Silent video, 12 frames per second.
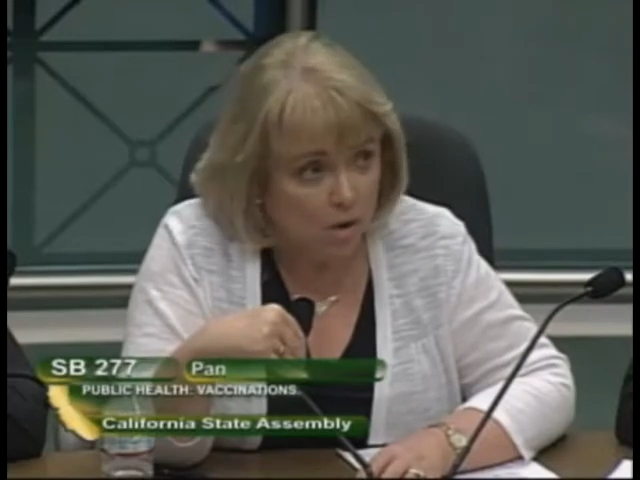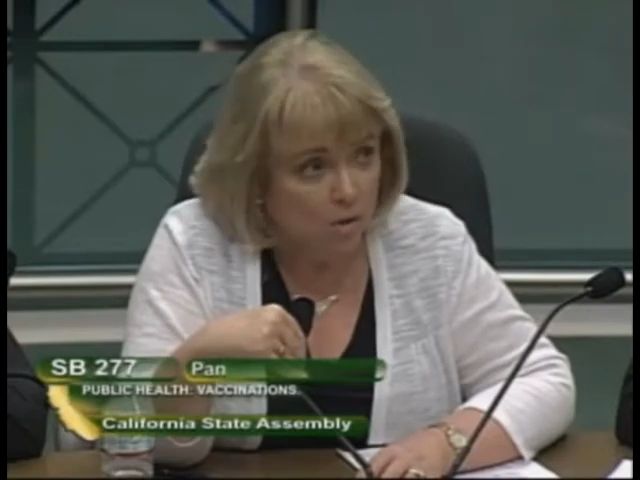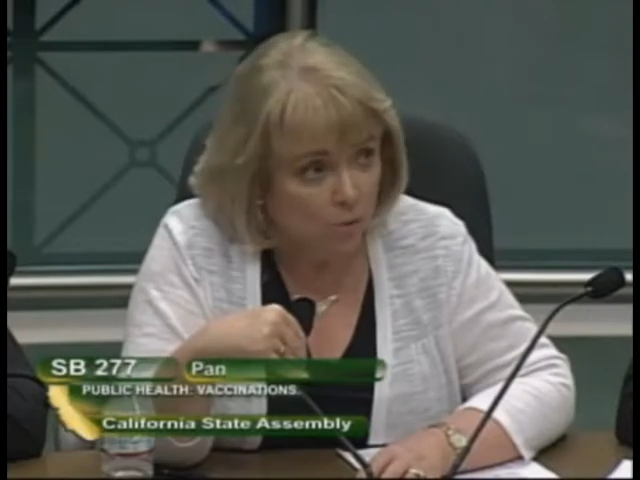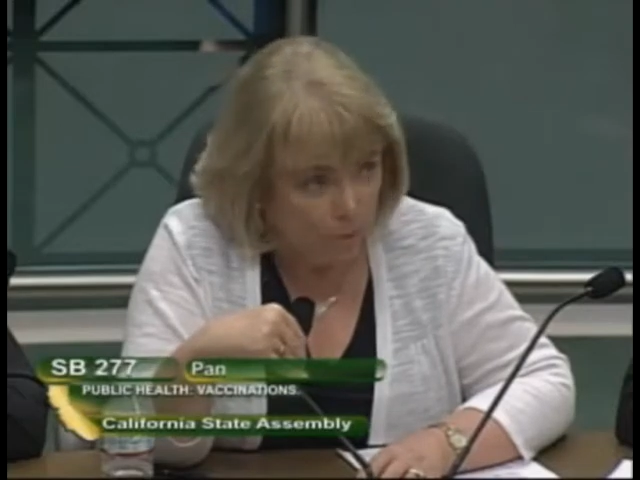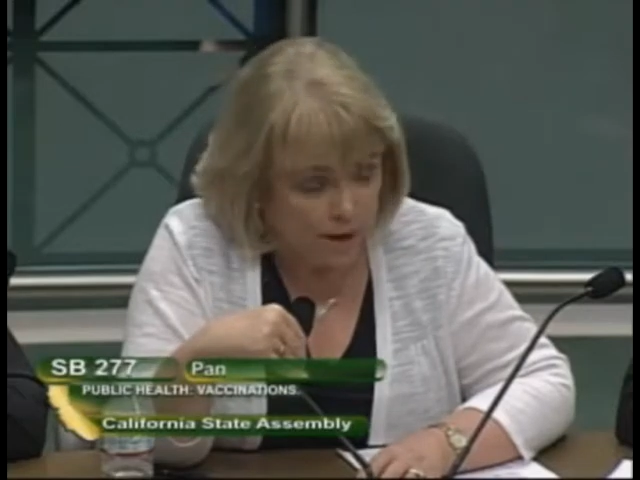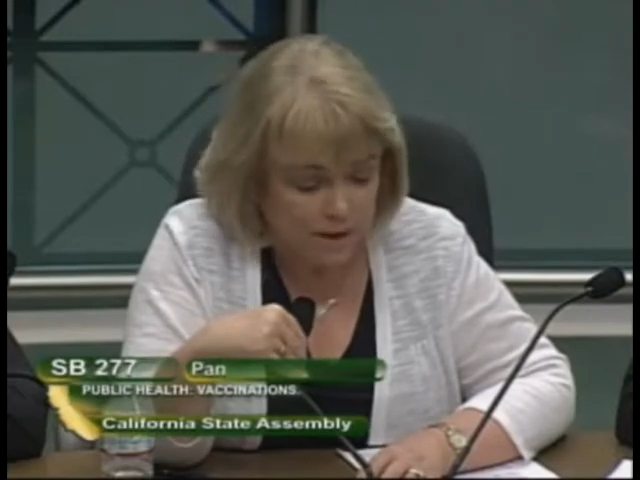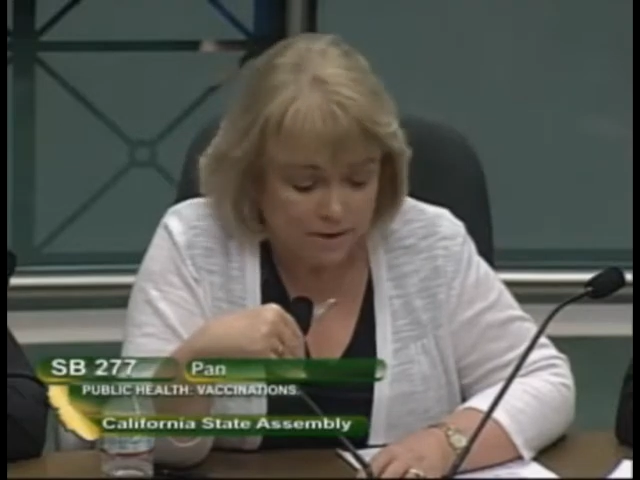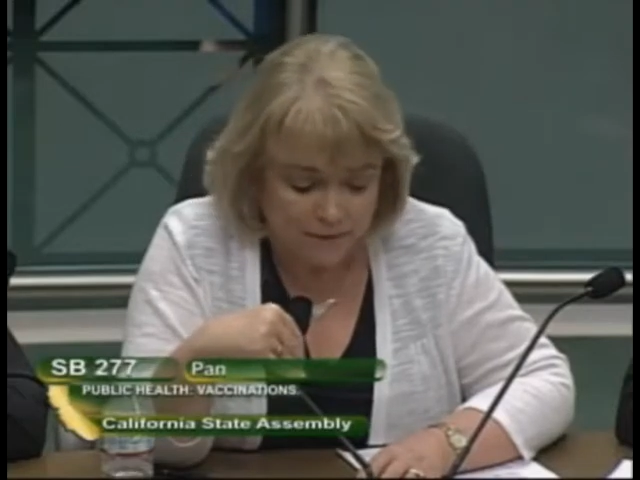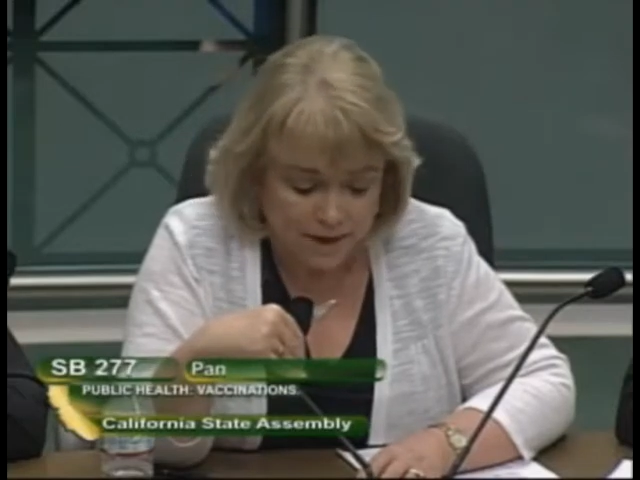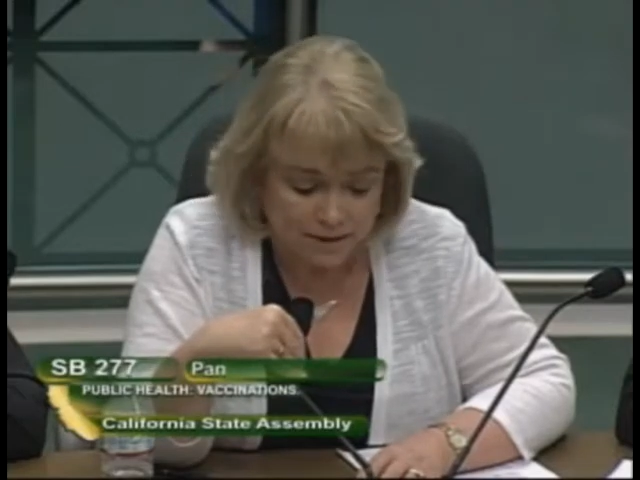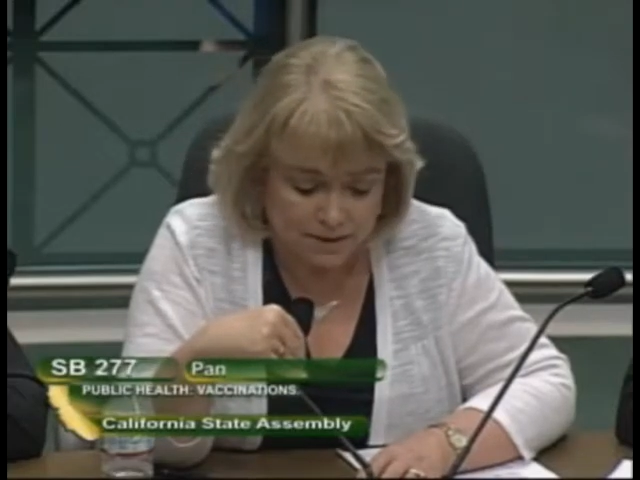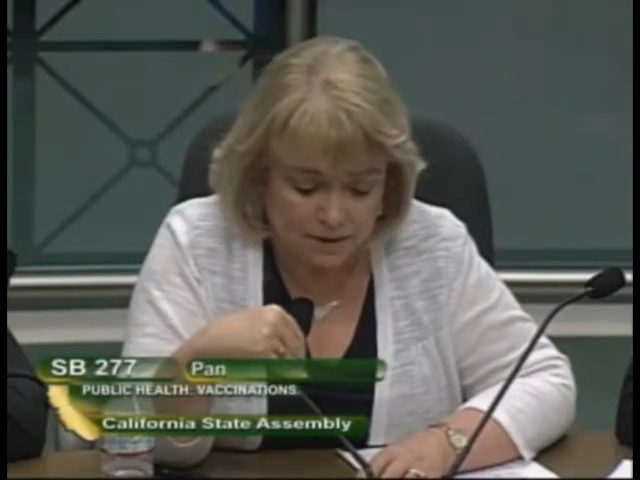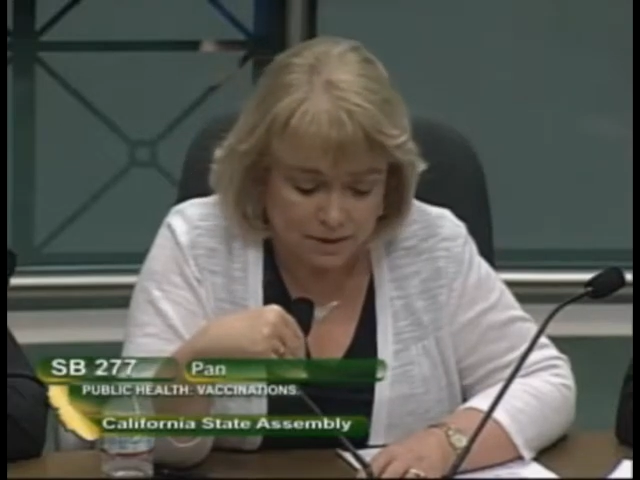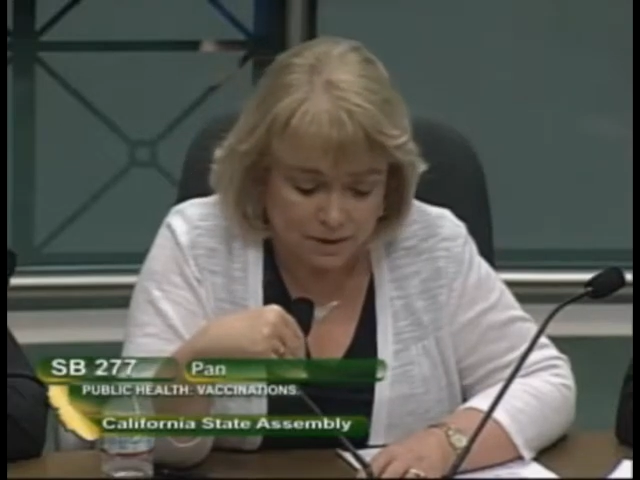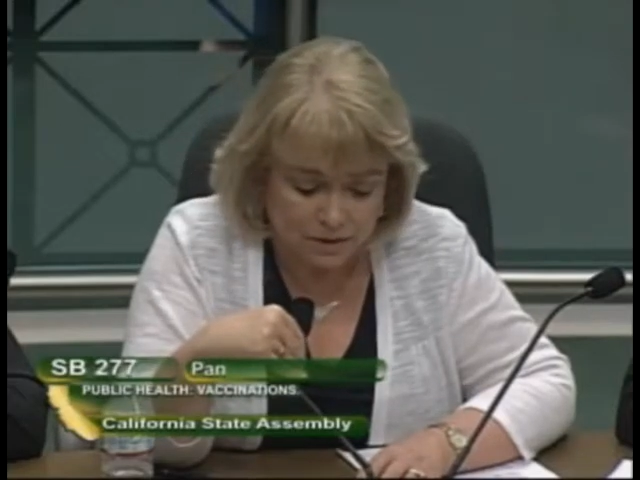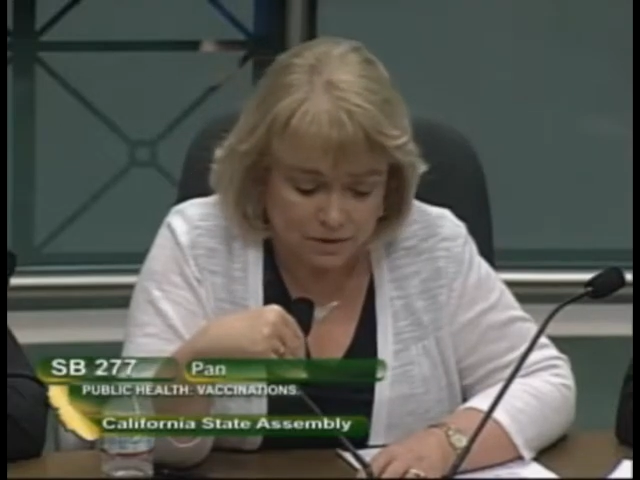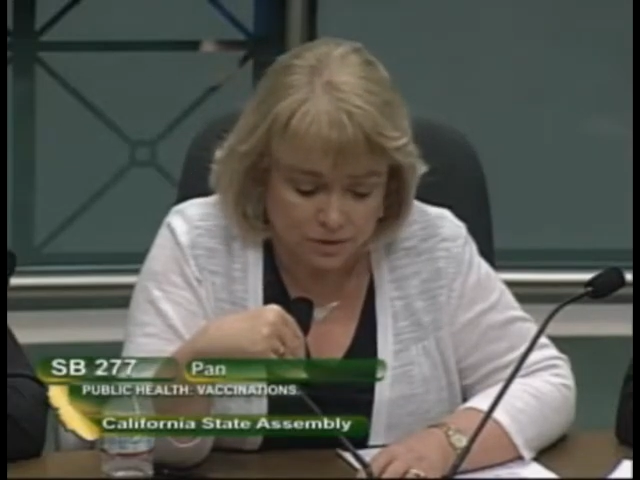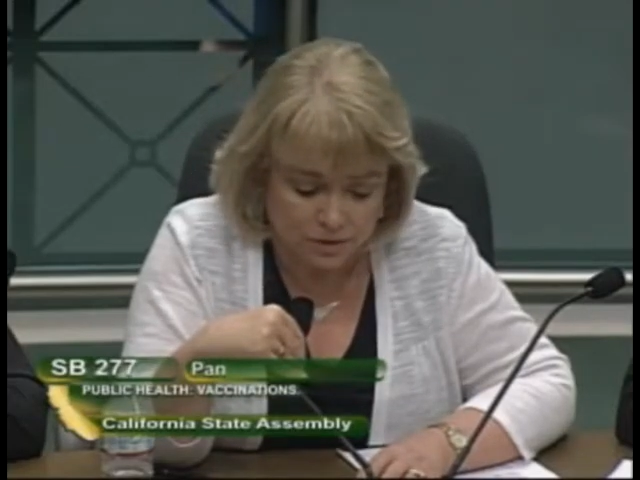already vaccine
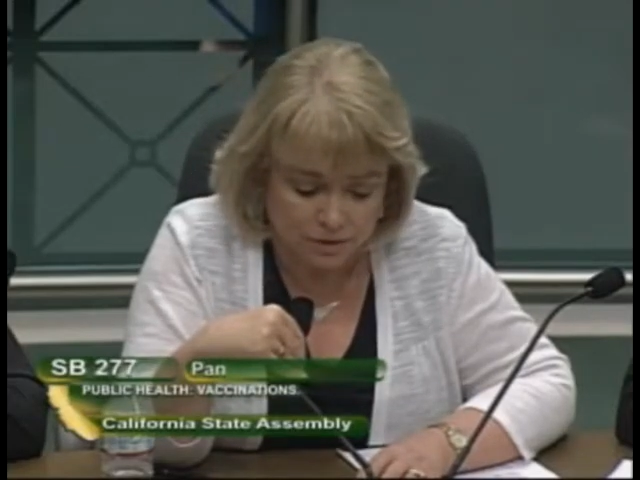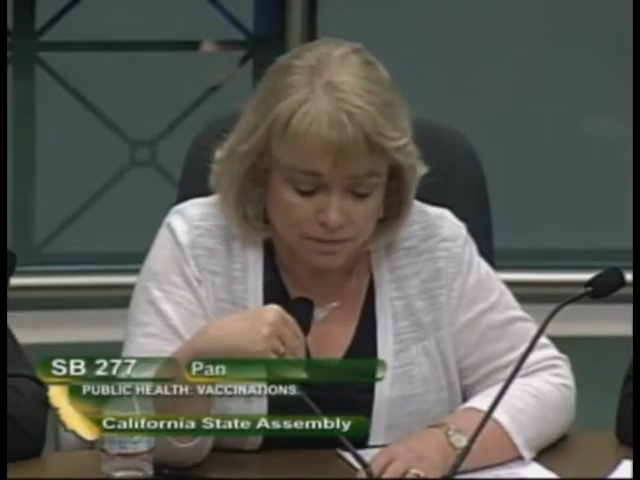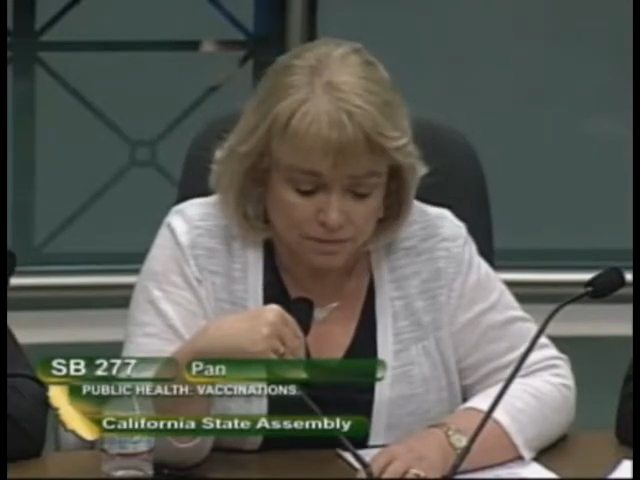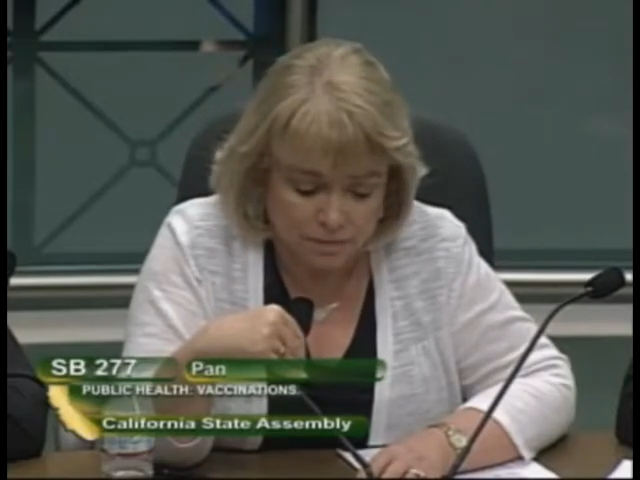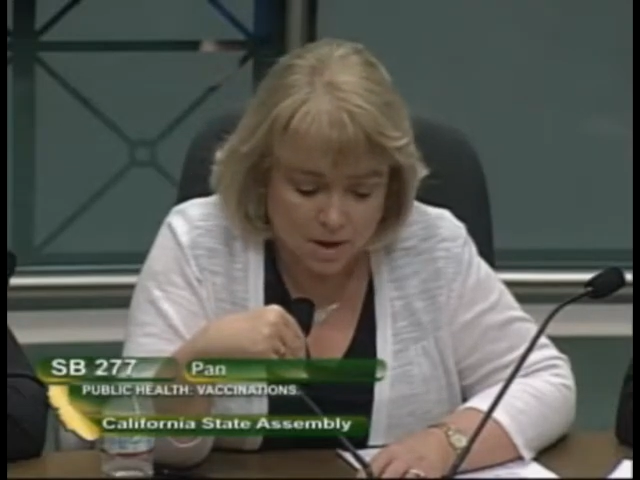injured